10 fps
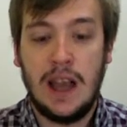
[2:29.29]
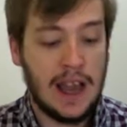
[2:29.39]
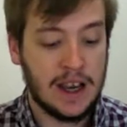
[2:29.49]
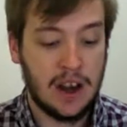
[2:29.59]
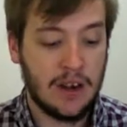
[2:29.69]

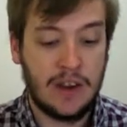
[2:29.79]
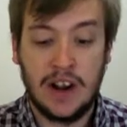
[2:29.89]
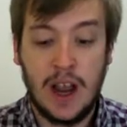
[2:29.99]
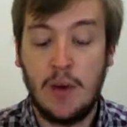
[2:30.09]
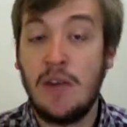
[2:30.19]
and are
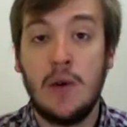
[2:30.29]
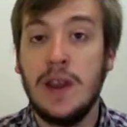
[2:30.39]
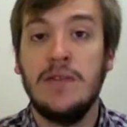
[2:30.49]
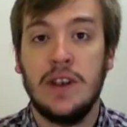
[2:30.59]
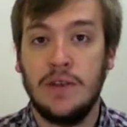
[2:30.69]
very helpful
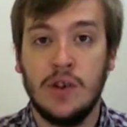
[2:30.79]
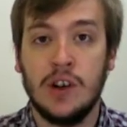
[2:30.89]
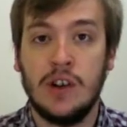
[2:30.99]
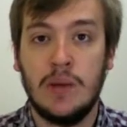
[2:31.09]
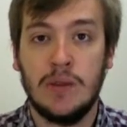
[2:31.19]
even if you're
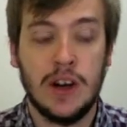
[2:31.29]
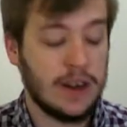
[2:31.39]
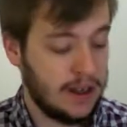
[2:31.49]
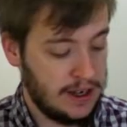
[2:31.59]
in Great Britain.